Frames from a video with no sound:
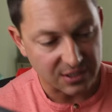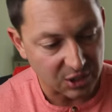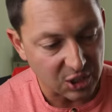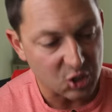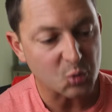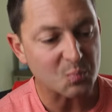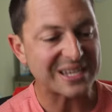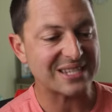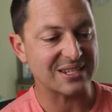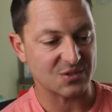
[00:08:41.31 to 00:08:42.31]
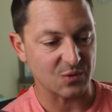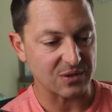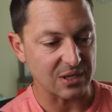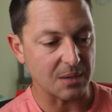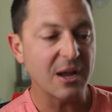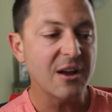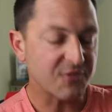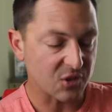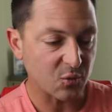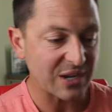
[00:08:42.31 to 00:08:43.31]
that are going to do business with them
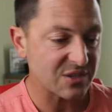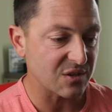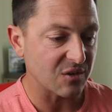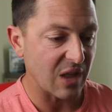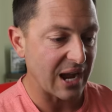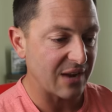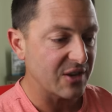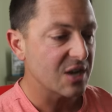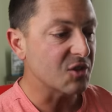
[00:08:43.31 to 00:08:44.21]
for the rest of their life,